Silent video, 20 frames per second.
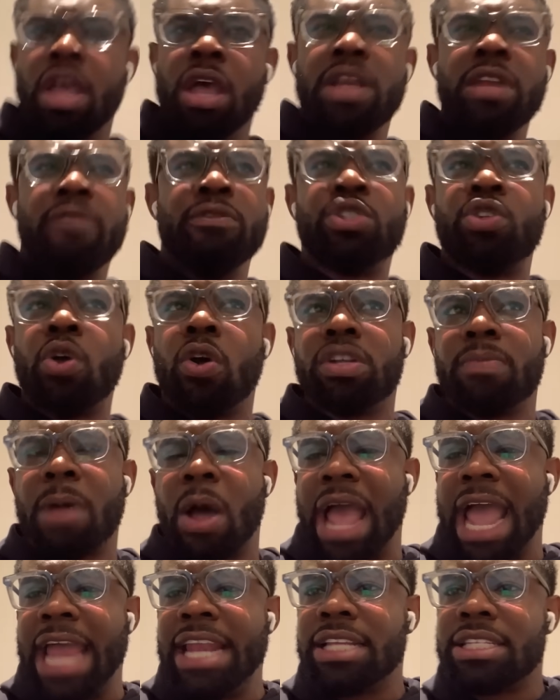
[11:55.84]
when we talked
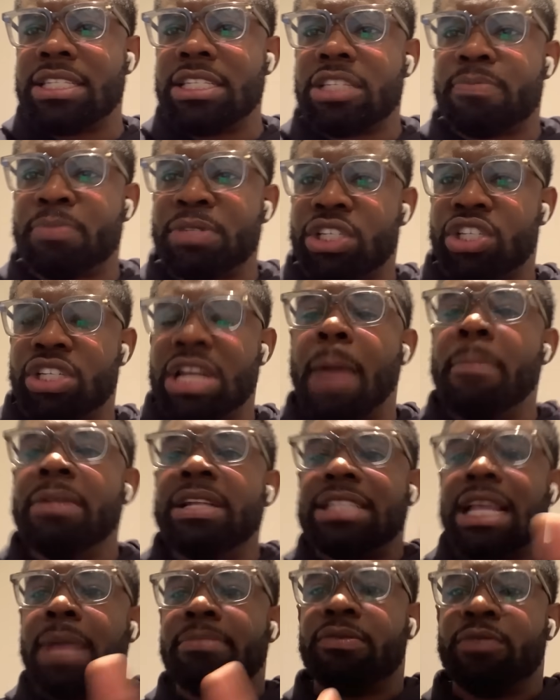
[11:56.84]
about Ederson's position, how
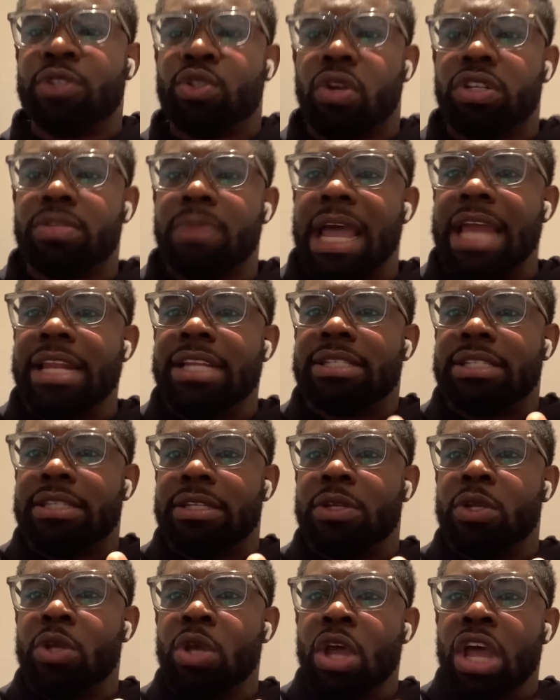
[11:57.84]
many times have we talked about
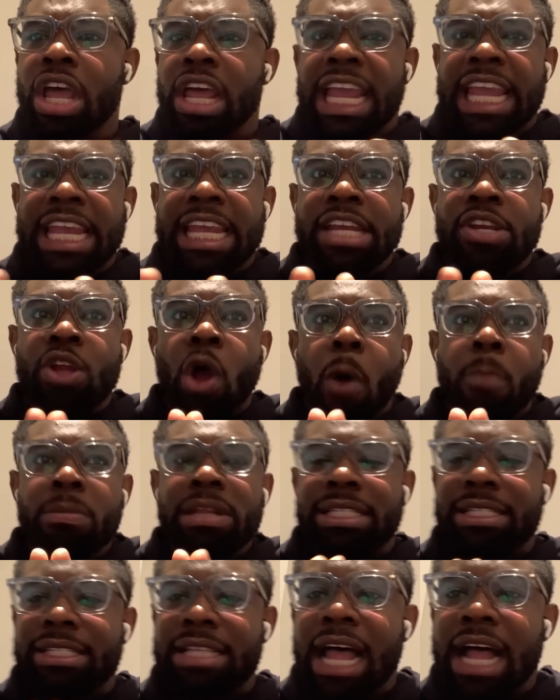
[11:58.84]
Ederson? He normally
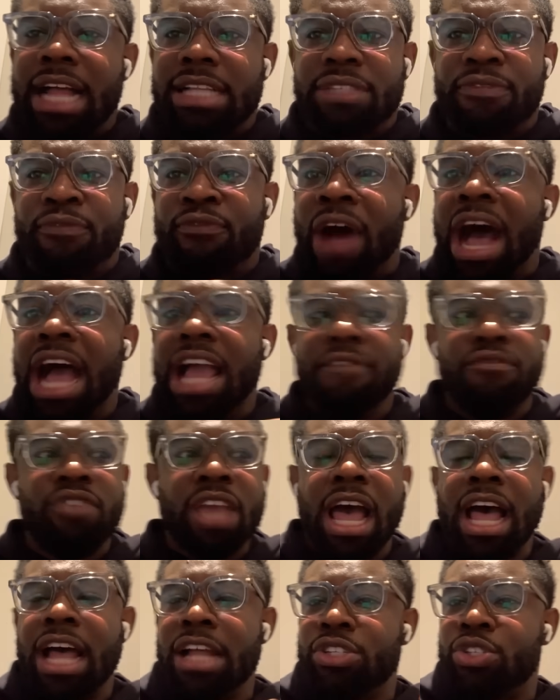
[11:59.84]
starts 5
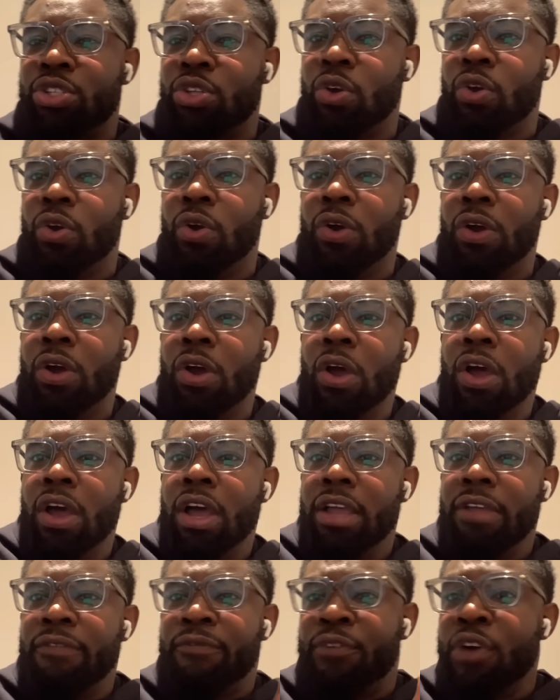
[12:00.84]
yards
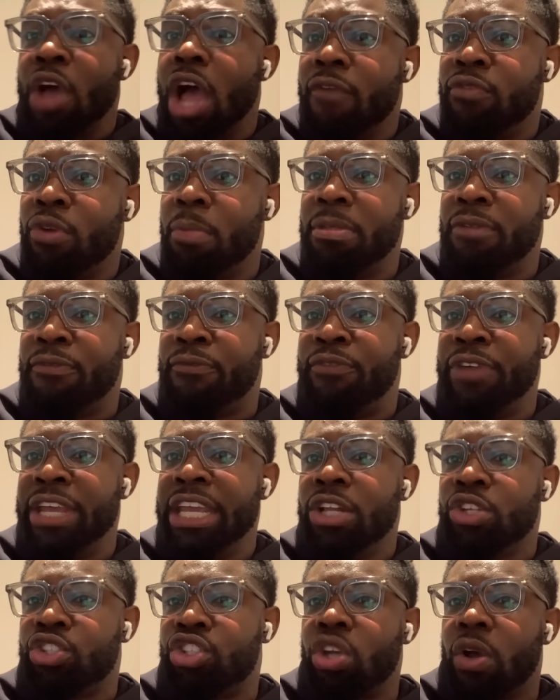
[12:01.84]
further up the
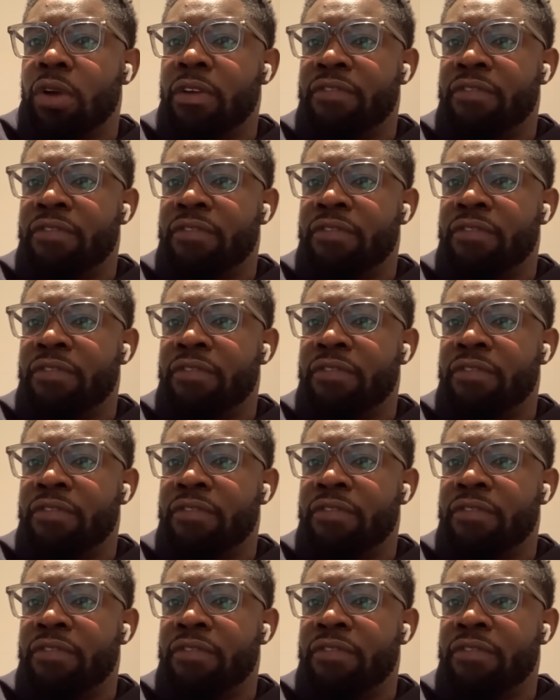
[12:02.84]
field, so